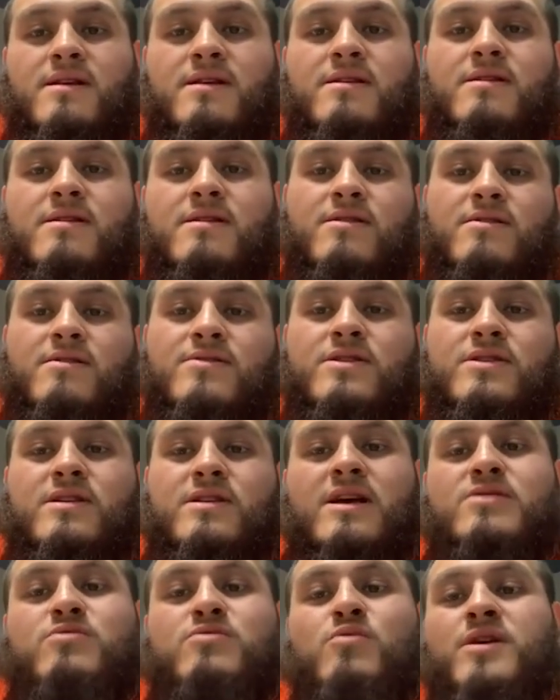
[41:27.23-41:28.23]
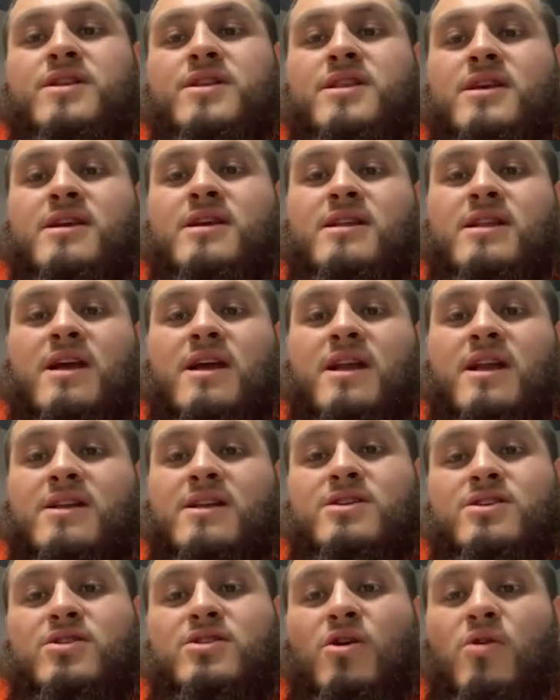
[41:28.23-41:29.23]
You know, so that's one thing that I
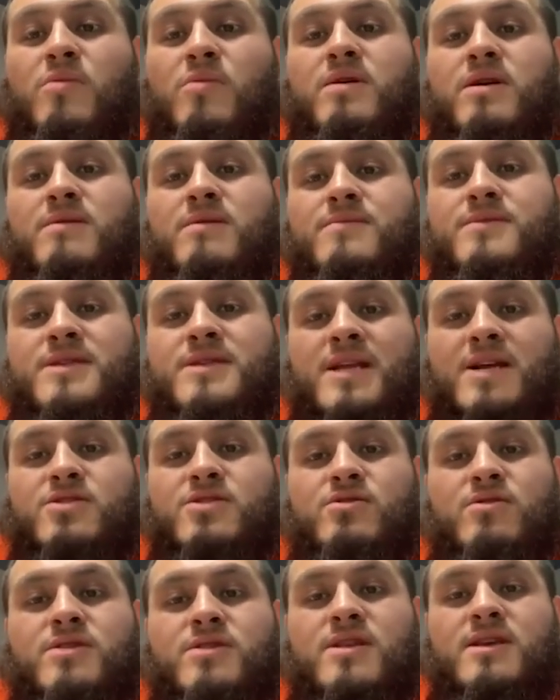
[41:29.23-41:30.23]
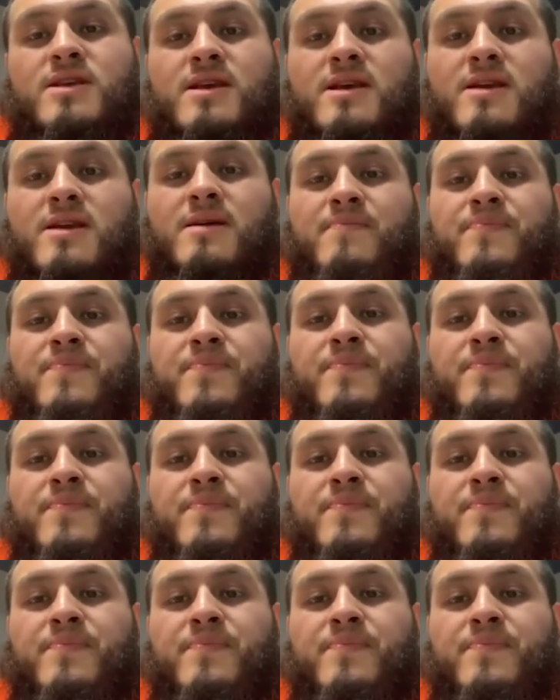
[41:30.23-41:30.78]
just hope comes natural to him,